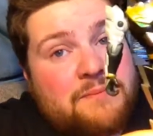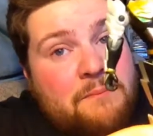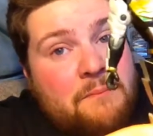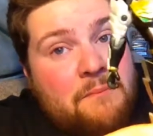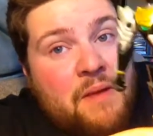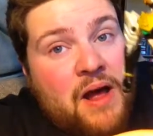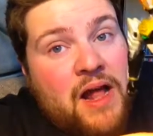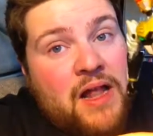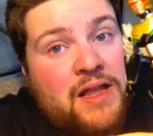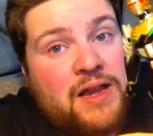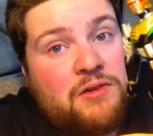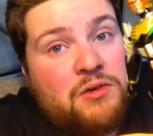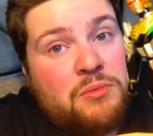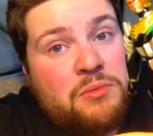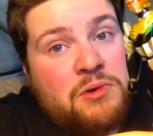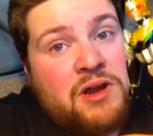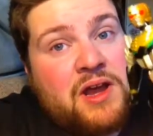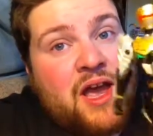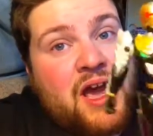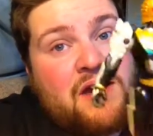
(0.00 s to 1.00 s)
him. I like
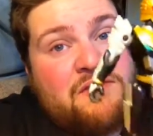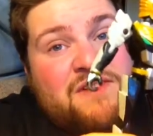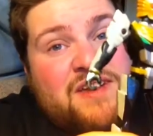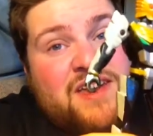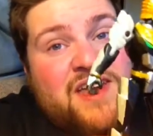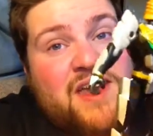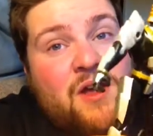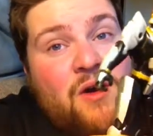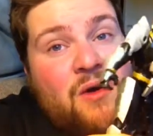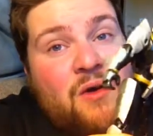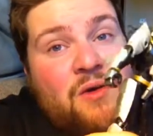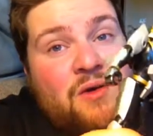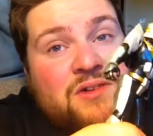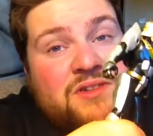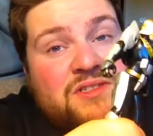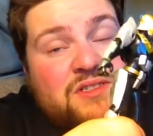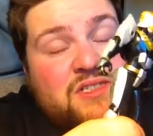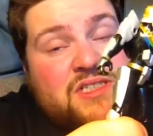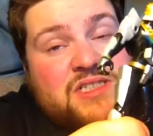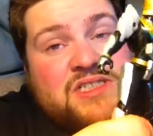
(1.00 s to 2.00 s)
Robo Knight. I've not
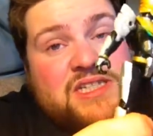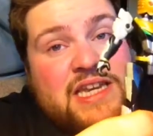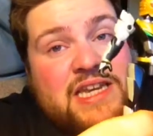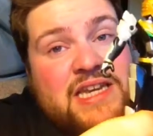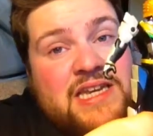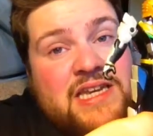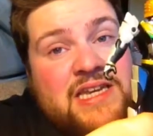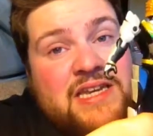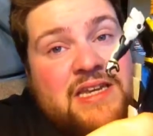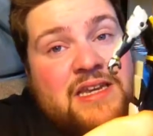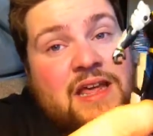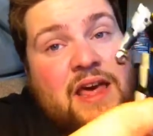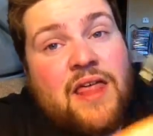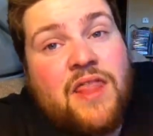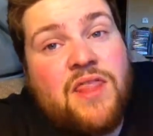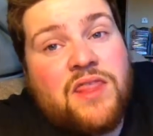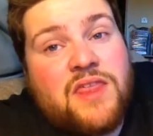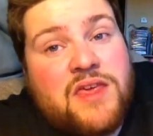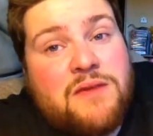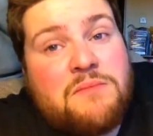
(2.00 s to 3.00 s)
seen
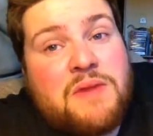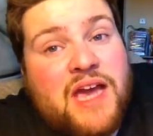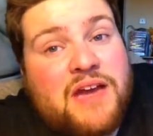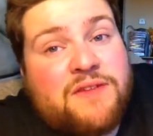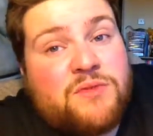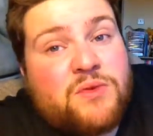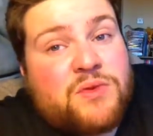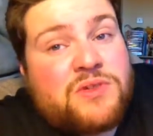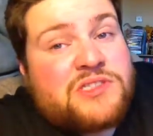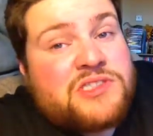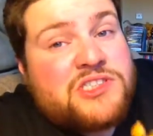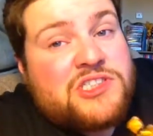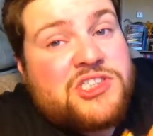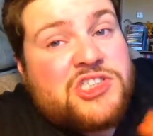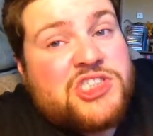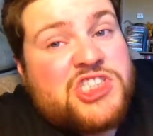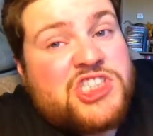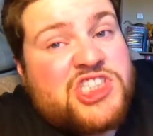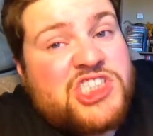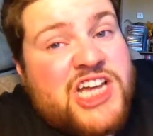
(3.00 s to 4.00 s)
the
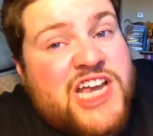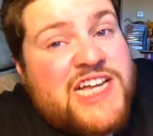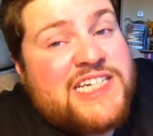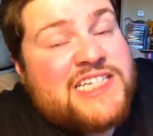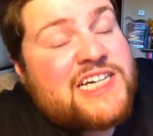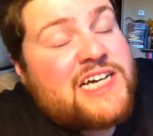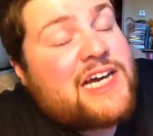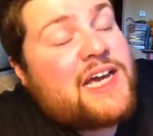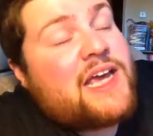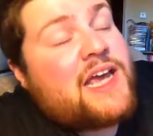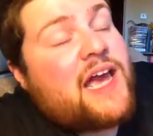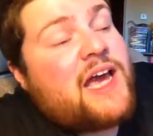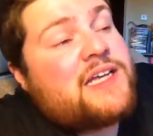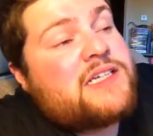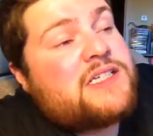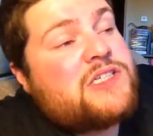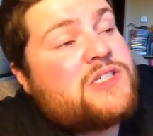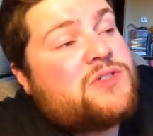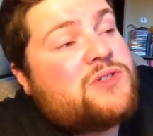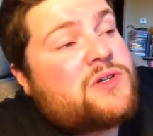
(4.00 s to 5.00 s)
Megaforce Sentai. I
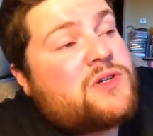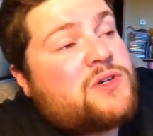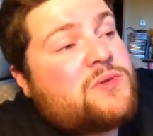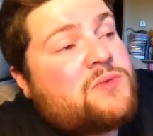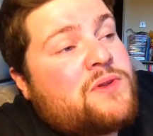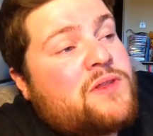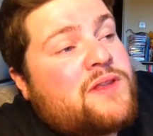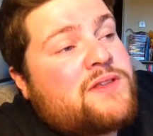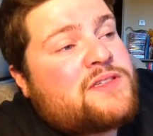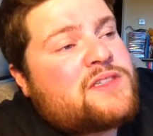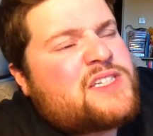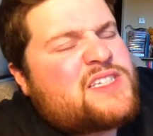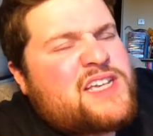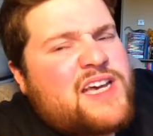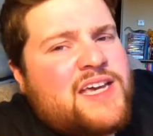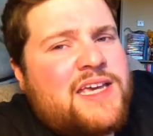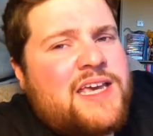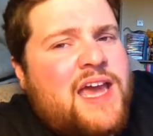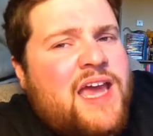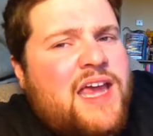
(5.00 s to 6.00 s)
do not know what none is
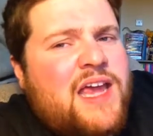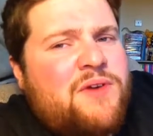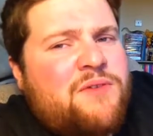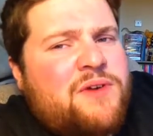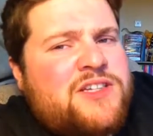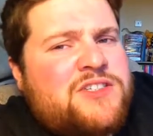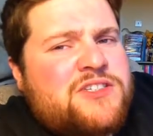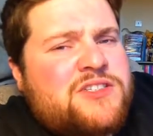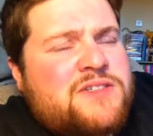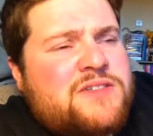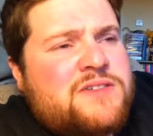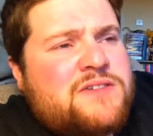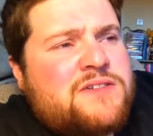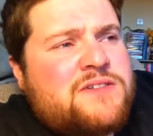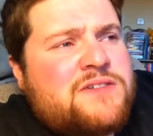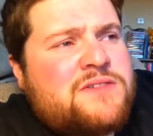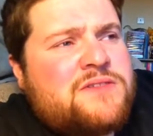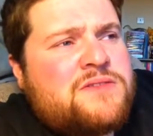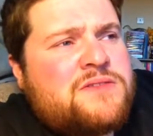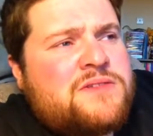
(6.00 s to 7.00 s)
that Geki Ranger?
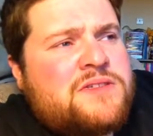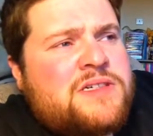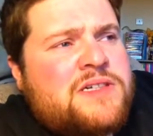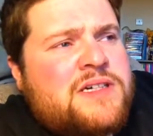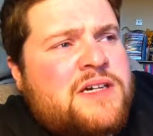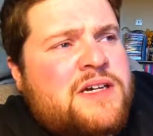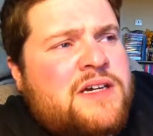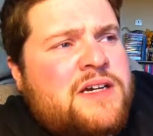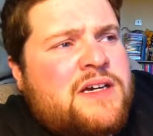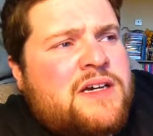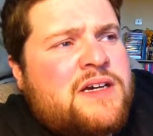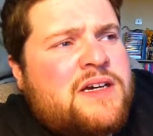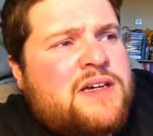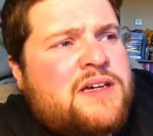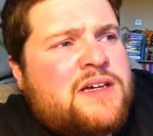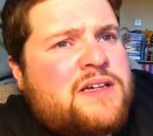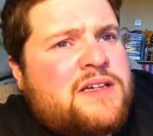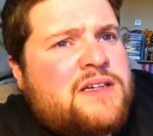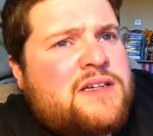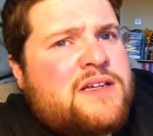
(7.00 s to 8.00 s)
No.
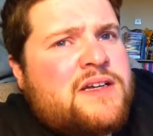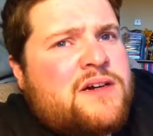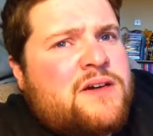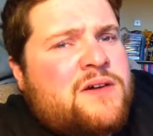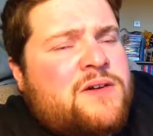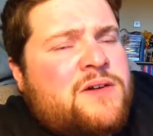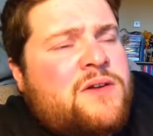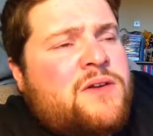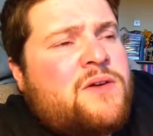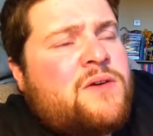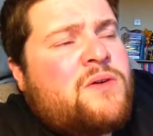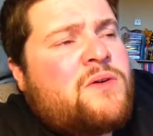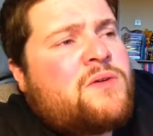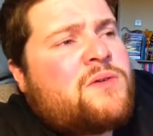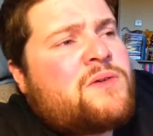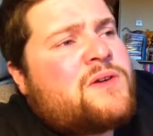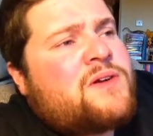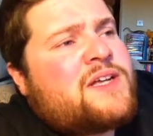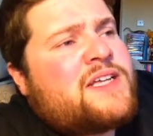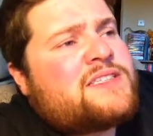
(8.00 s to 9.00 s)
Oh
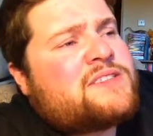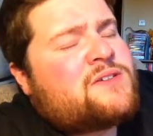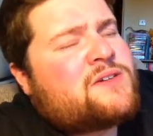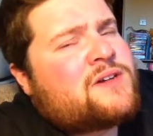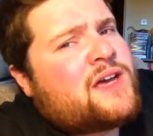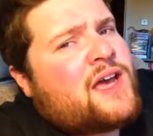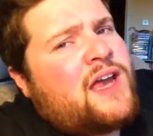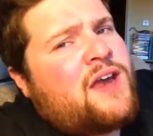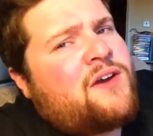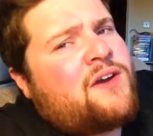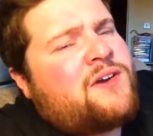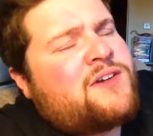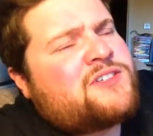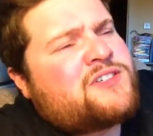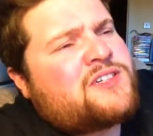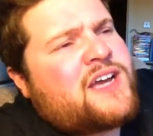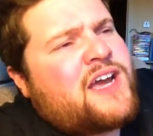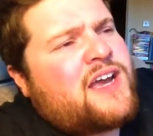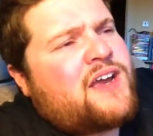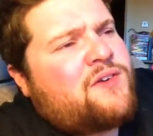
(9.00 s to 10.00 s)
no, no, that's not Geki
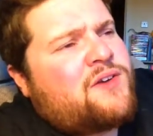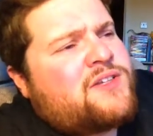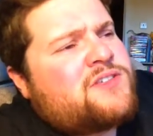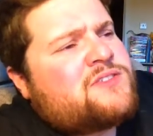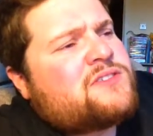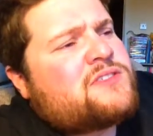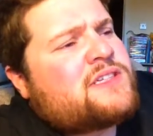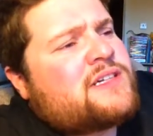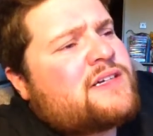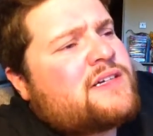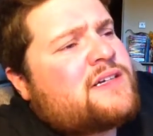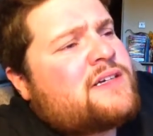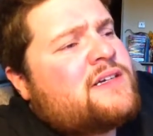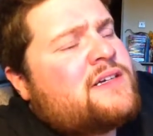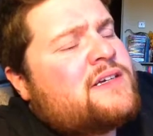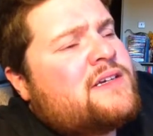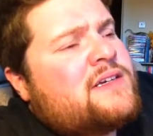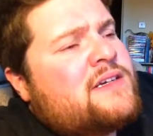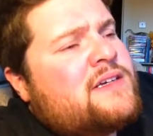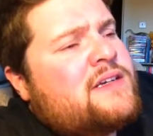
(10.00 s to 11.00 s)
Ranger. Geki Ranger's the
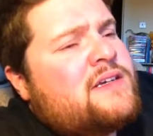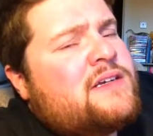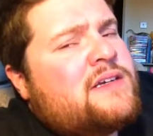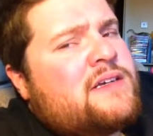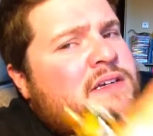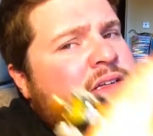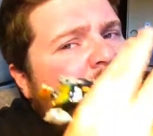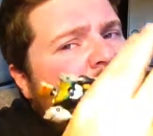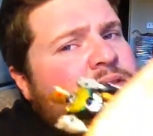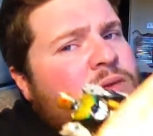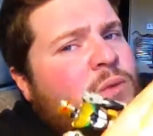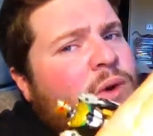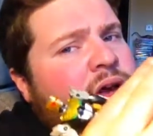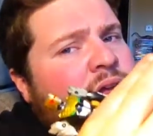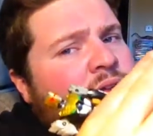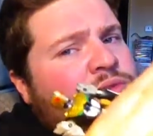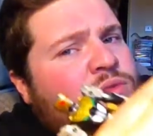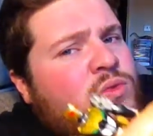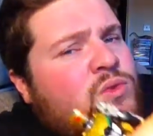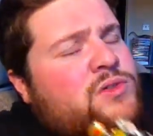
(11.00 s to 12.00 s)
the
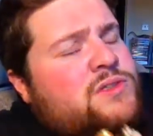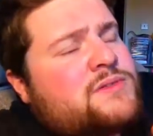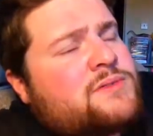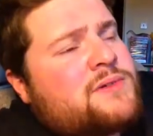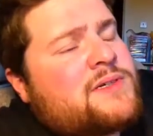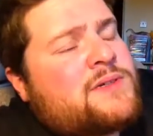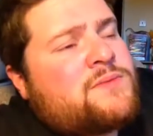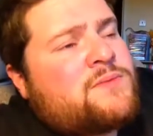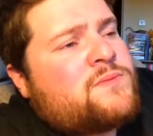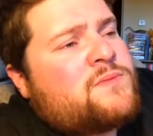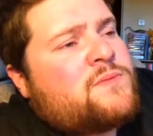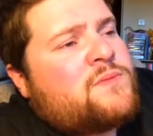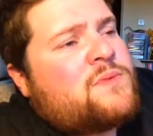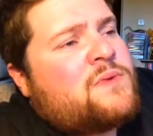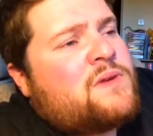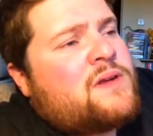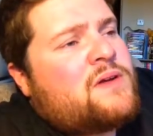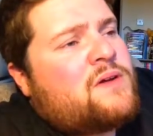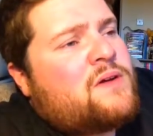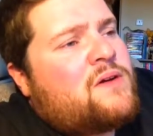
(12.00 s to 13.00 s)
Wild Force one.
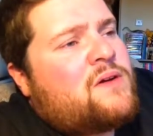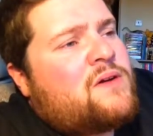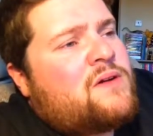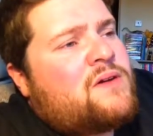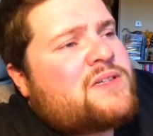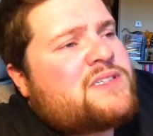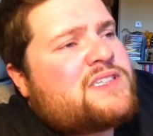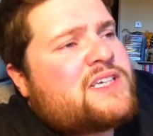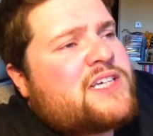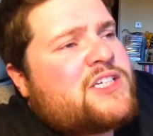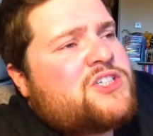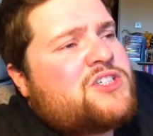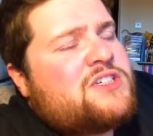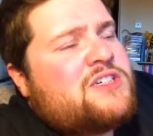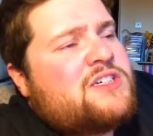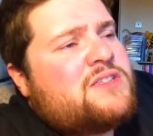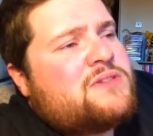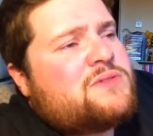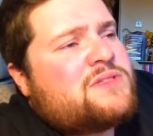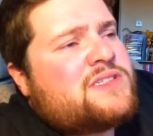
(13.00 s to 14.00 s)
Oh, it's like a
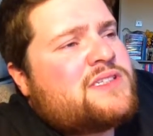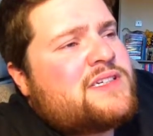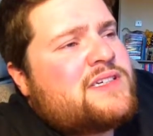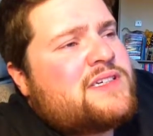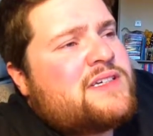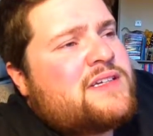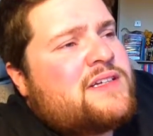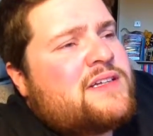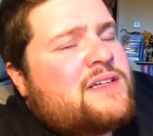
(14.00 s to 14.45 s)
G though, isn't it?